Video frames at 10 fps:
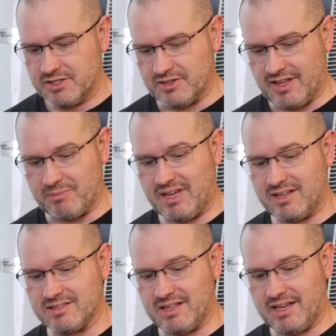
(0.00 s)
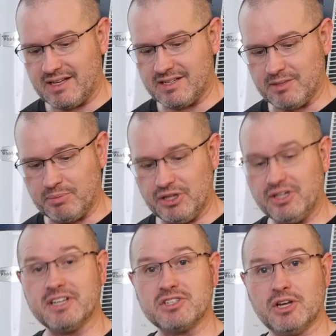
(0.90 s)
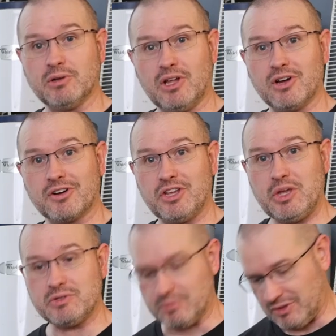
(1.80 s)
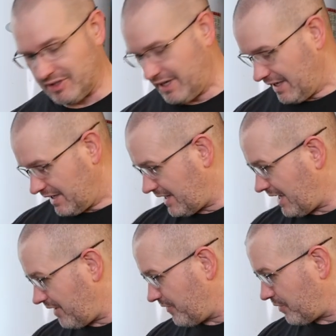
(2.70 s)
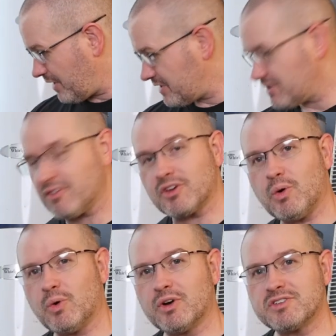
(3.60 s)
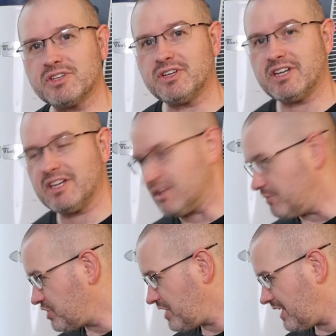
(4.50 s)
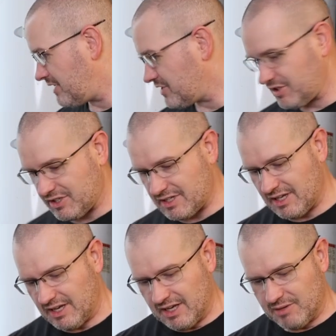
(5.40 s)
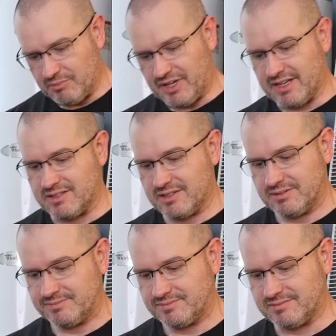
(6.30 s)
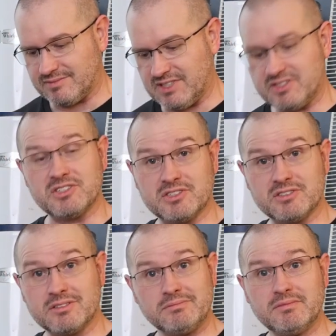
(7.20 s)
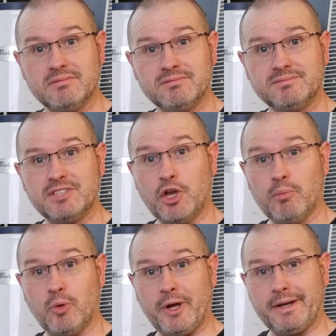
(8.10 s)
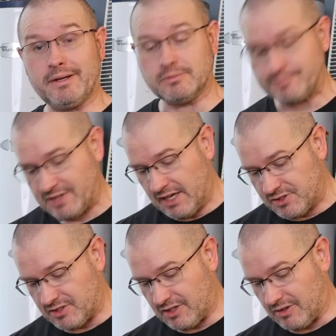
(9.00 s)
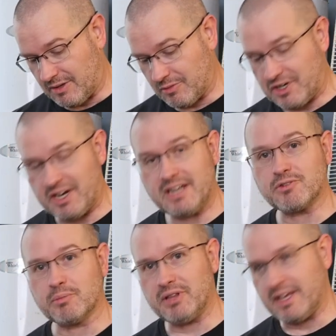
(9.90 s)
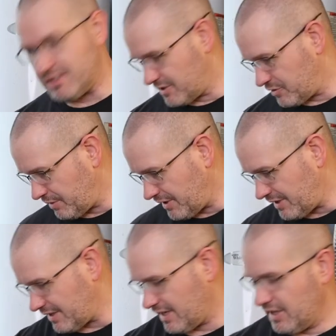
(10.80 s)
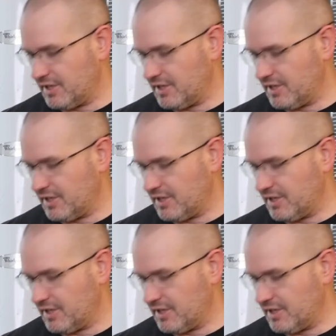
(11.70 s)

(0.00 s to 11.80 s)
So that means that the plug is no longer usable. Now, the rest of the cord is good, the machine is good, but this is no bueno. So I'm going to need to replace this plug.